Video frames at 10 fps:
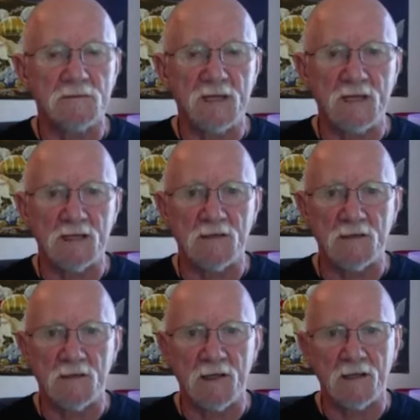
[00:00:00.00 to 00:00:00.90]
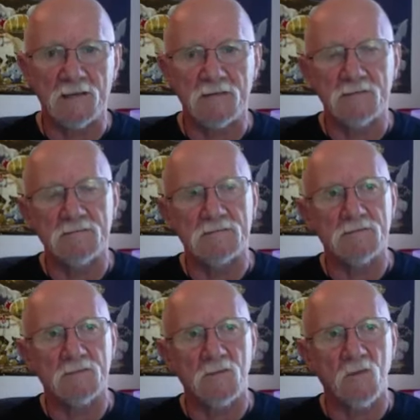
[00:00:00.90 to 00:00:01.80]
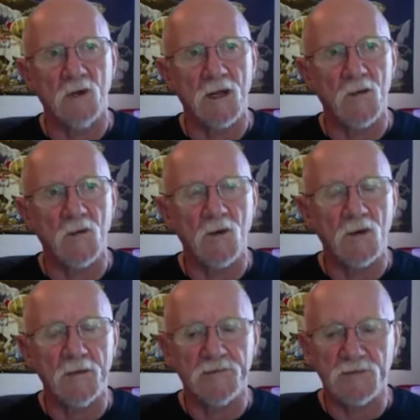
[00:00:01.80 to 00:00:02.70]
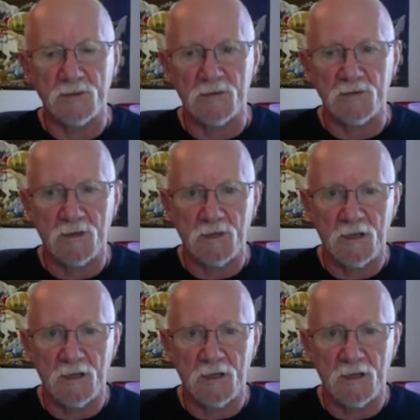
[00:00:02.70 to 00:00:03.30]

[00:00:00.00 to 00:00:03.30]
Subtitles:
title and what I woke up to.